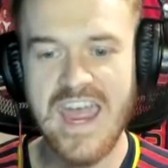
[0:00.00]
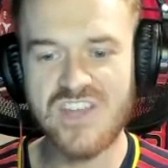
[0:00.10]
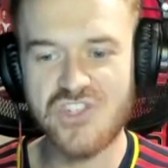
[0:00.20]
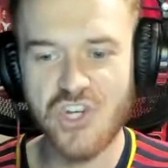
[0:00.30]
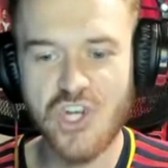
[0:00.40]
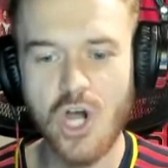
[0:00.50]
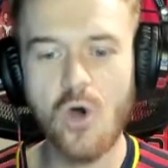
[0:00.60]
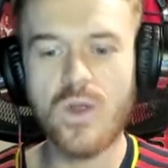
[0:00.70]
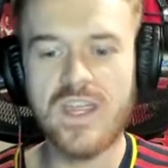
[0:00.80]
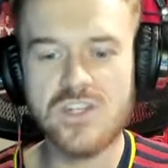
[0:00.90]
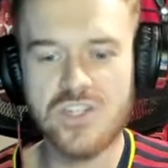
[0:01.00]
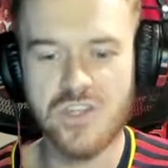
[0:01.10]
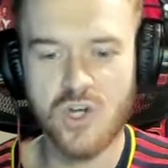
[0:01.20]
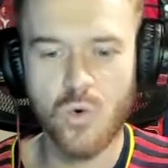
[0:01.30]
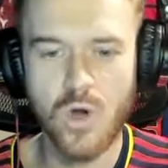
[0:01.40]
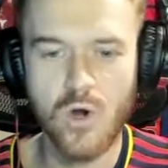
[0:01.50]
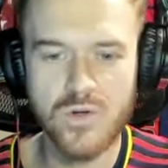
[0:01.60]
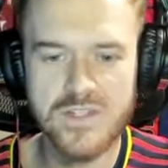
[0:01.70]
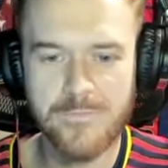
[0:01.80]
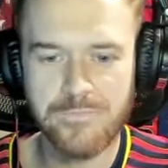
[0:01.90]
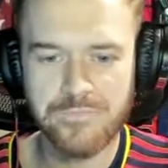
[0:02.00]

as you go into the quote